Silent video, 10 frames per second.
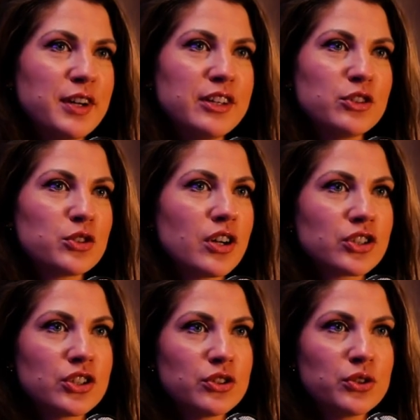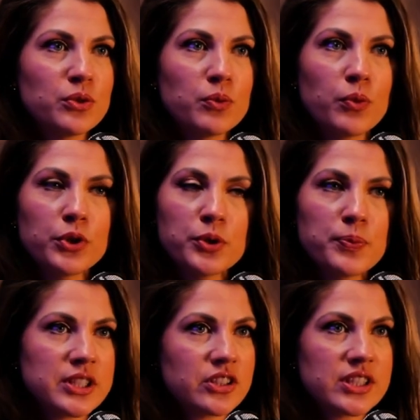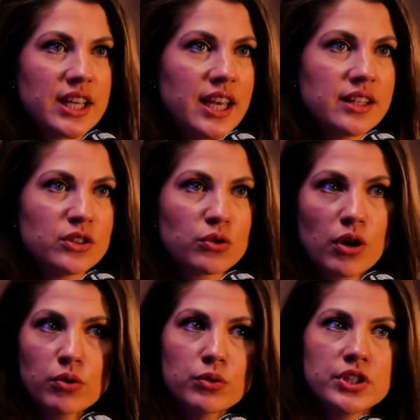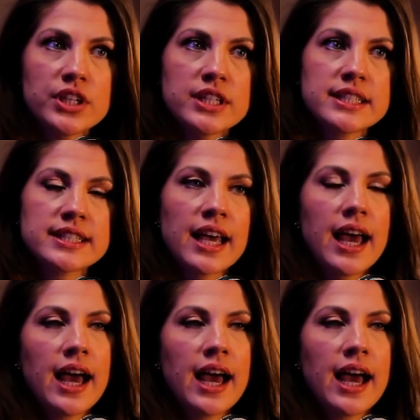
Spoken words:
an introduction to what your business is to our audience